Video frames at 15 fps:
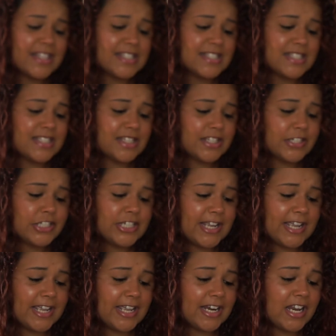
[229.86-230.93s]
this is in the
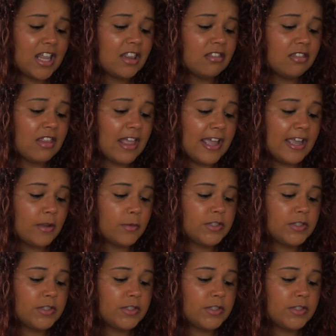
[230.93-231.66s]
shade Light,